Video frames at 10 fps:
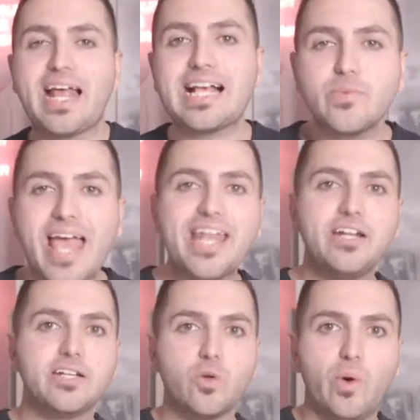And as we head
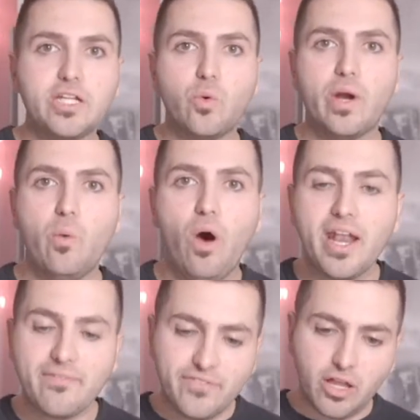into
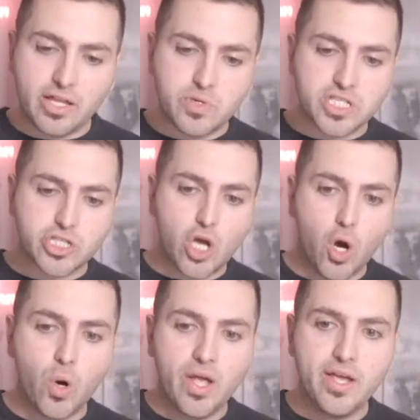2021, I felt it was
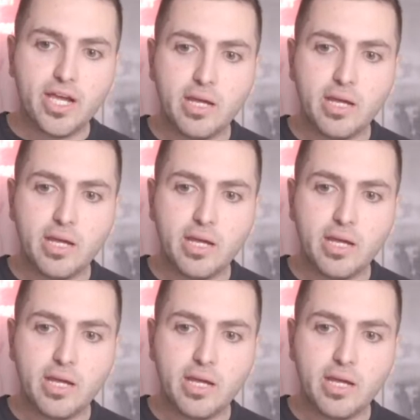so